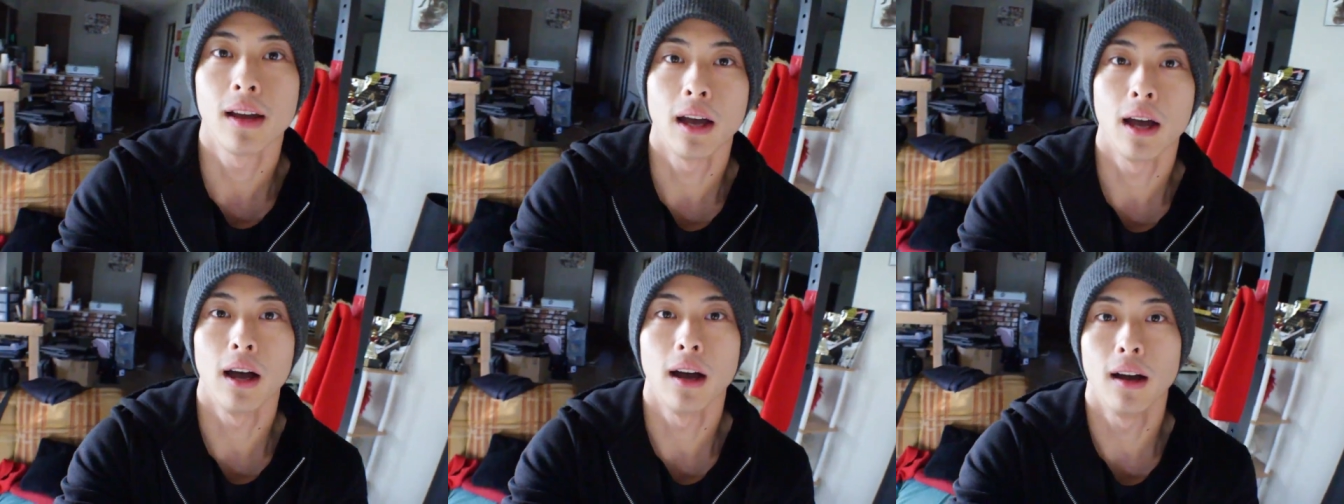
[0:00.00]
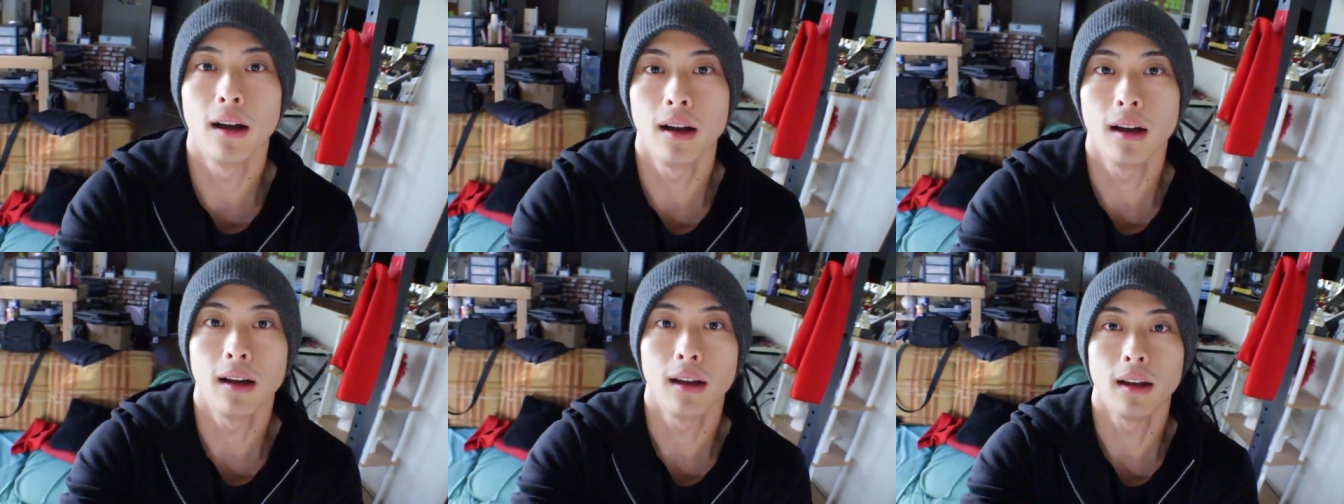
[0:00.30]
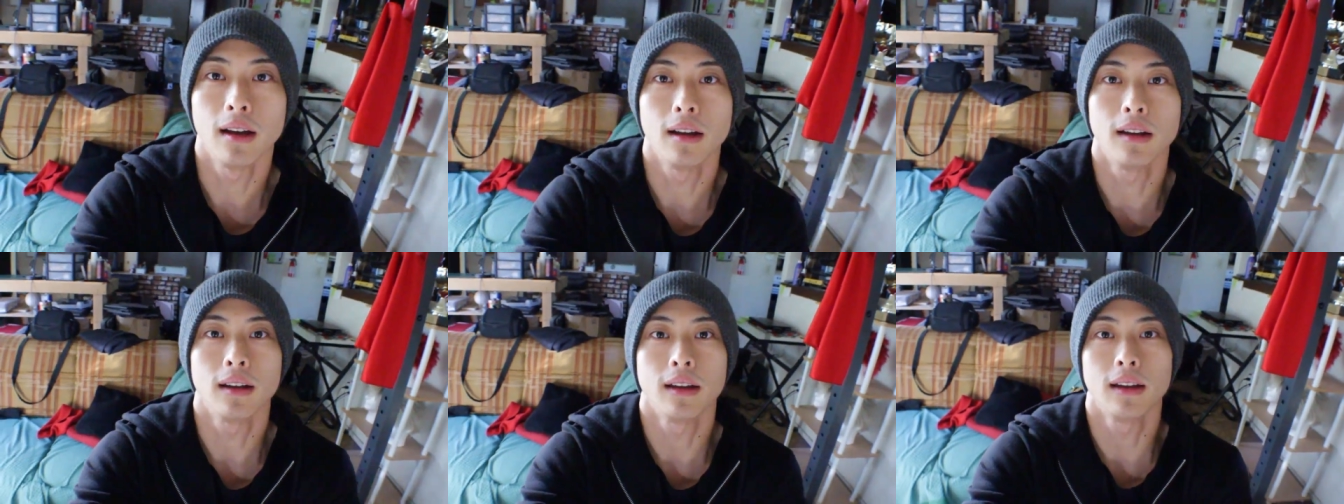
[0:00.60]

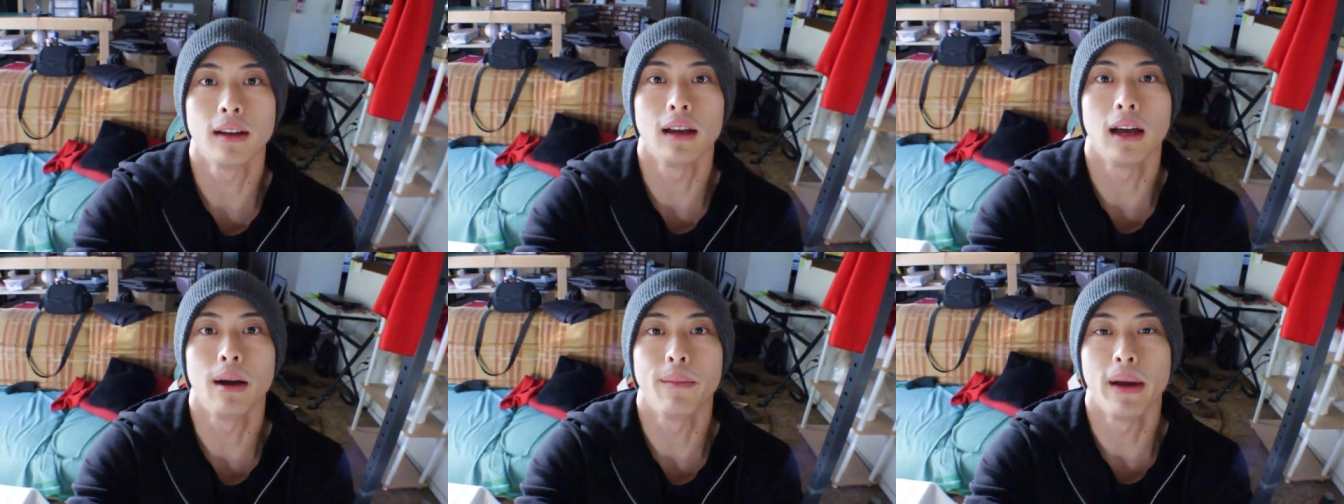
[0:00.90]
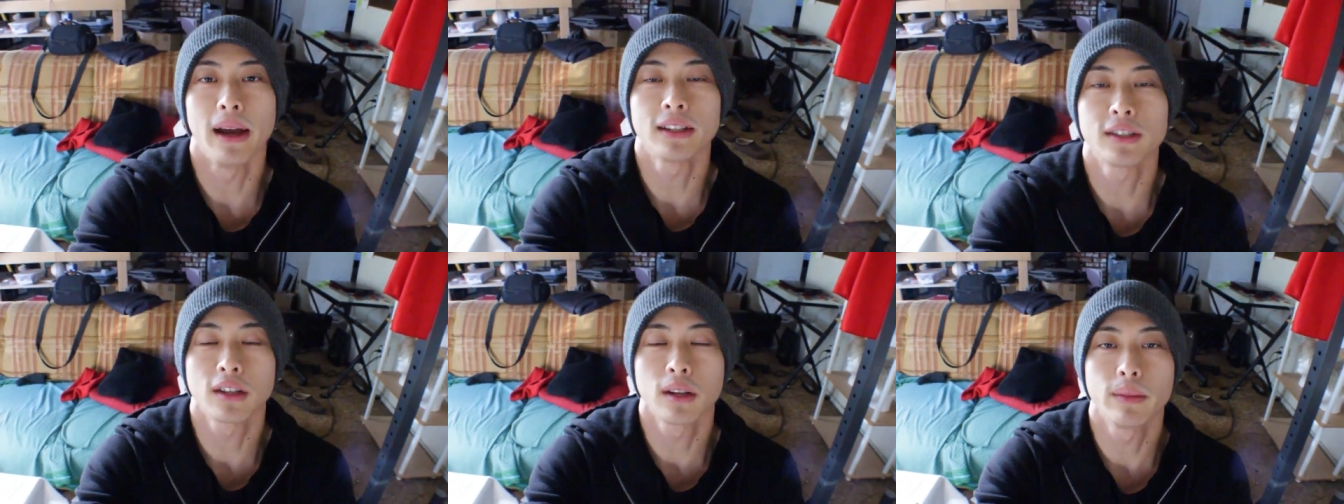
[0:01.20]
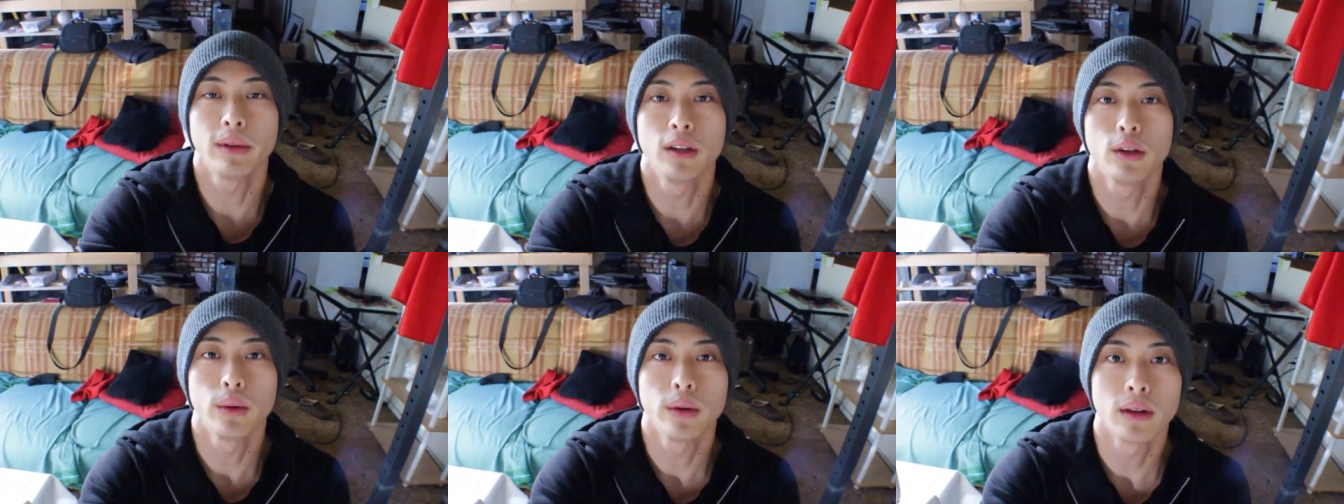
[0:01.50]
Uh, I'm actually
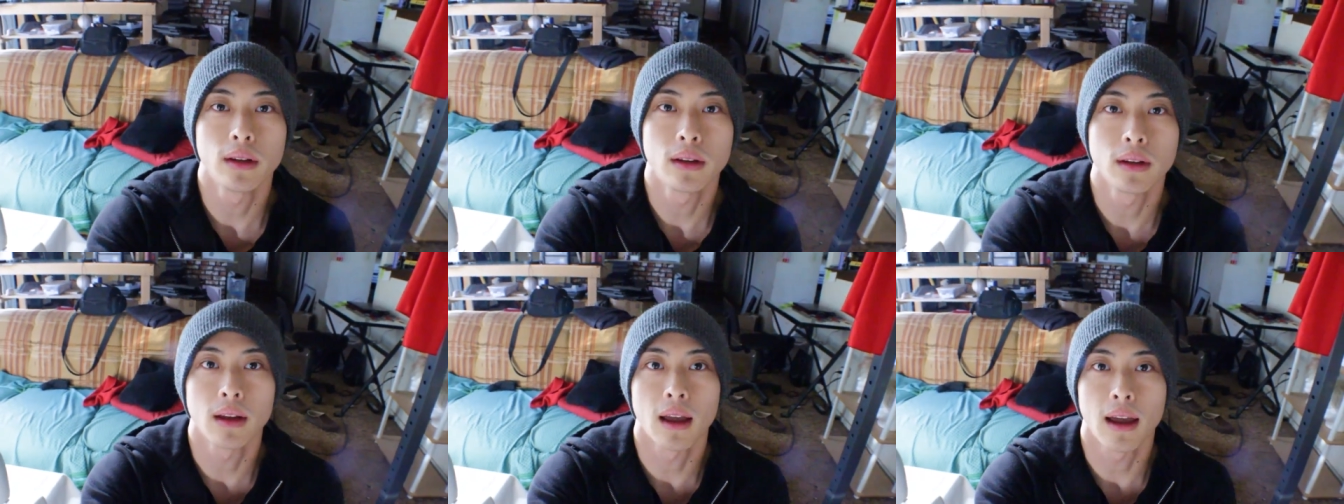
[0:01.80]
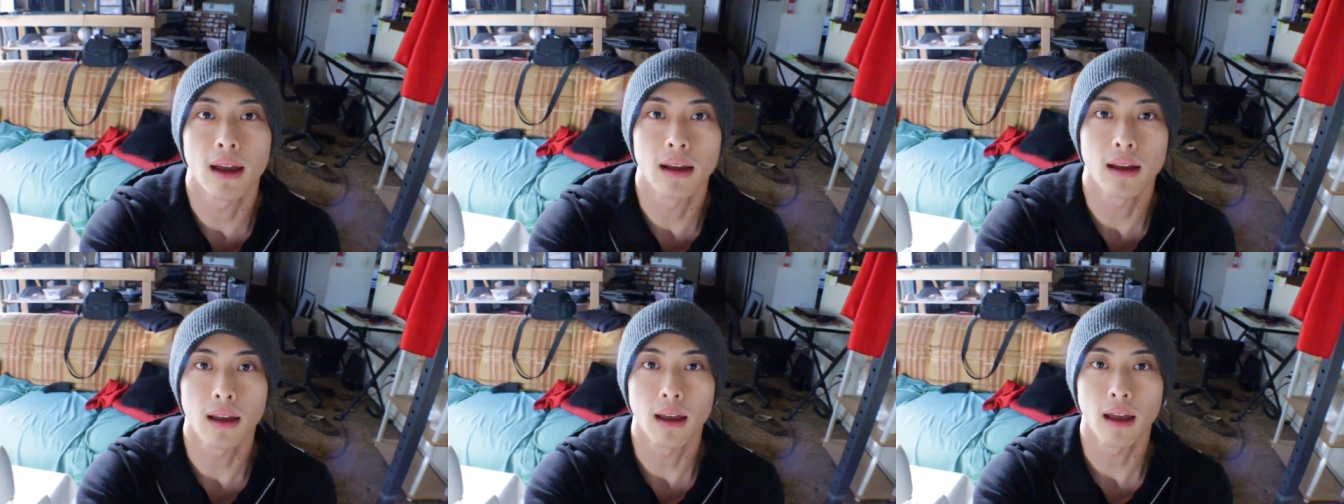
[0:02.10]
gonna be doing